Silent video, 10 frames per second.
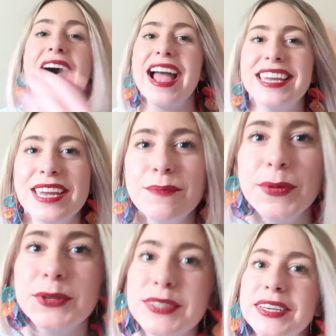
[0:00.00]
I keep
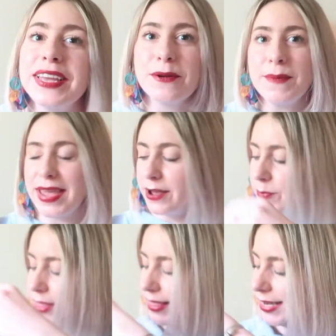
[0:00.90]
mostly like
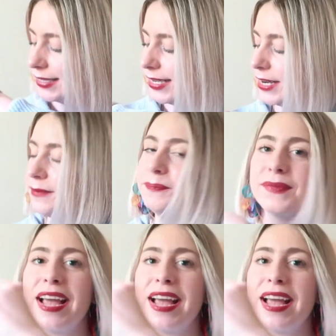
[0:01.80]
makeup and things in.